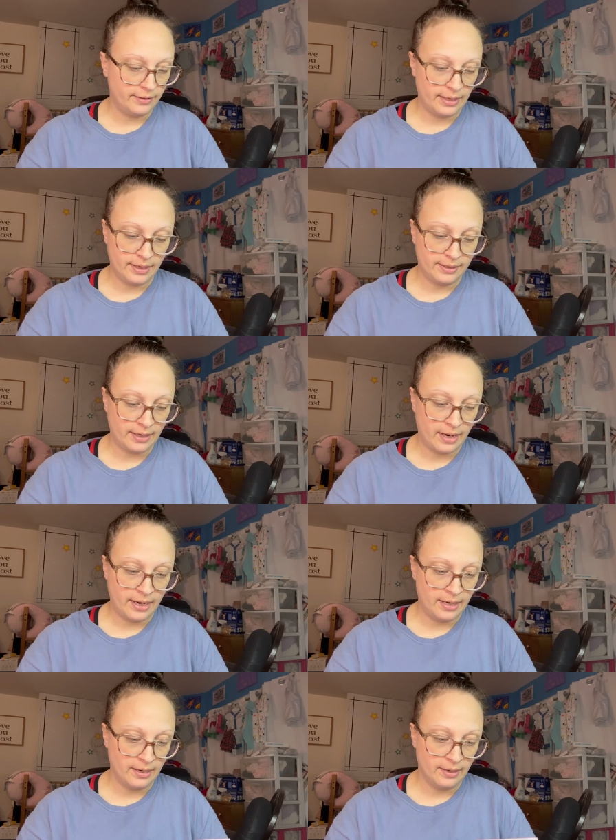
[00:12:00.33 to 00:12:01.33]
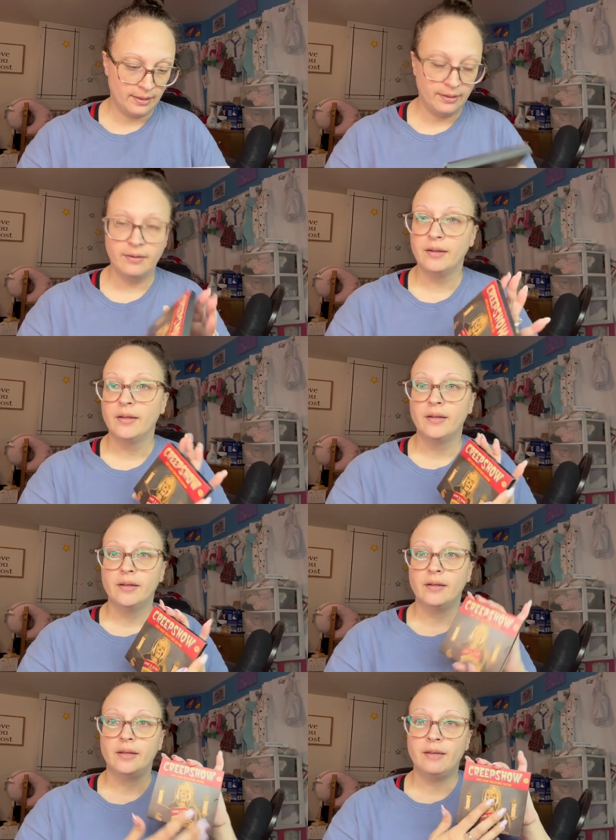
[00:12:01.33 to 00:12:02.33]
Like I said, I,
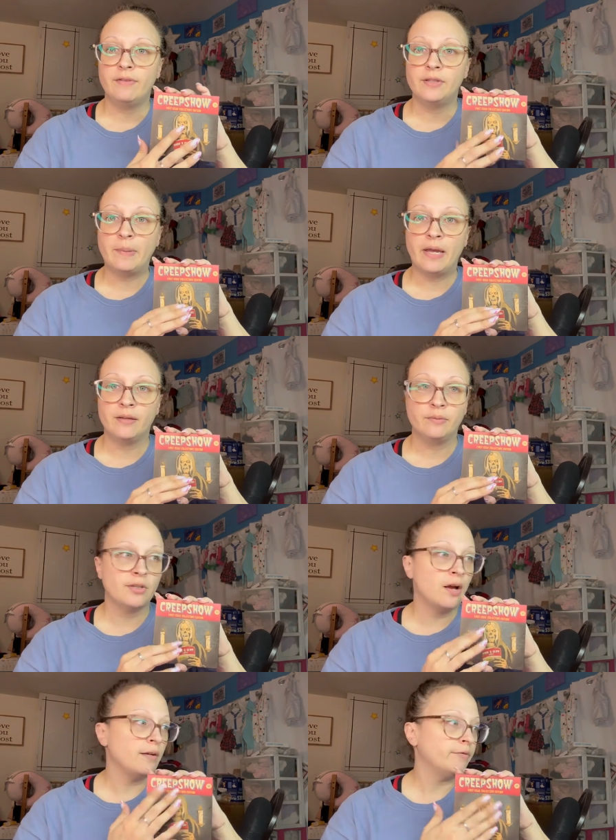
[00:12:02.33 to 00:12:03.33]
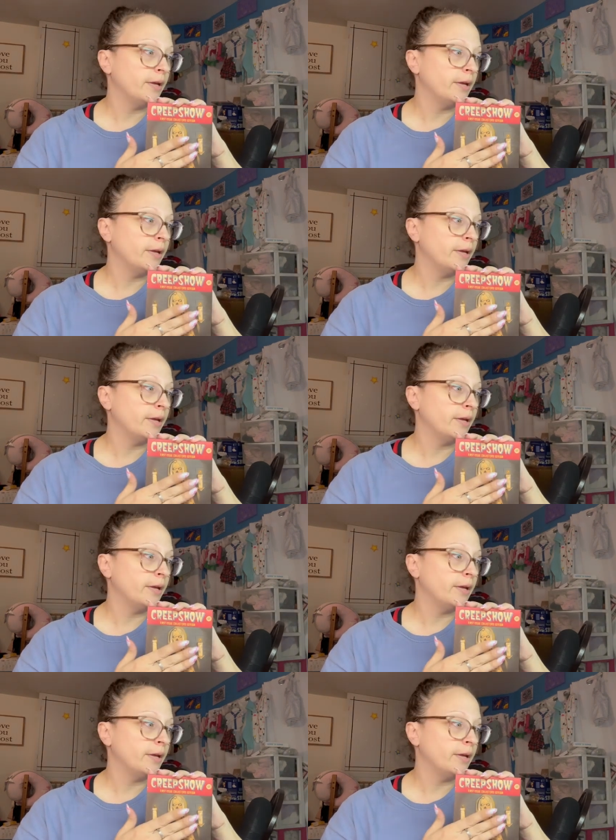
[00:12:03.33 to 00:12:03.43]
if this palette was awful,